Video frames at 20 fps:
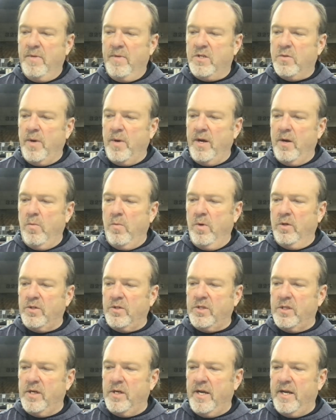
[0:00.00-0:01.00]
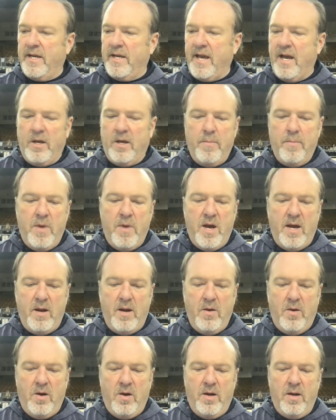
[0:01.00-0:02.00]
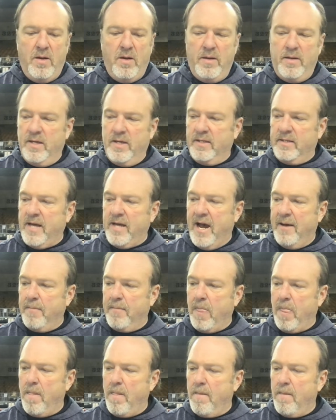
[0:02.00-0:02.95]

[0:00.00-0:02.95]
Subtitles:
between Wilson and Calumet on tap.